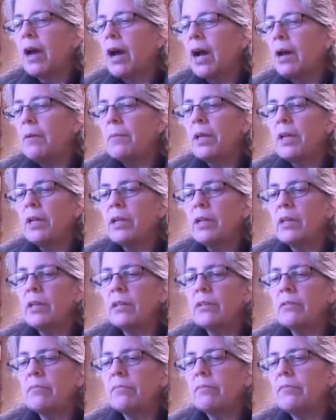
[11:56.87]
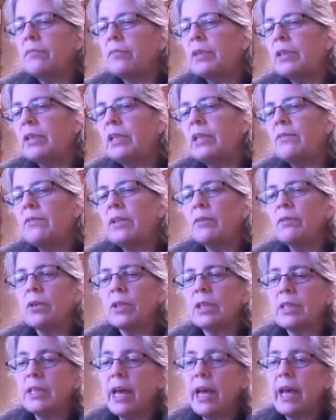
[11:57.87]
I'm going to leave it
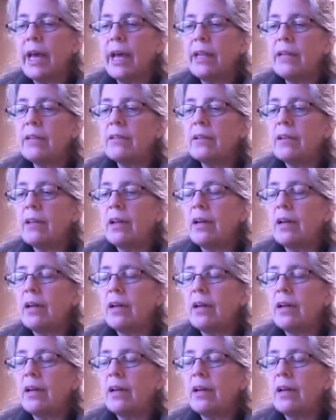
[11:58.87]
with that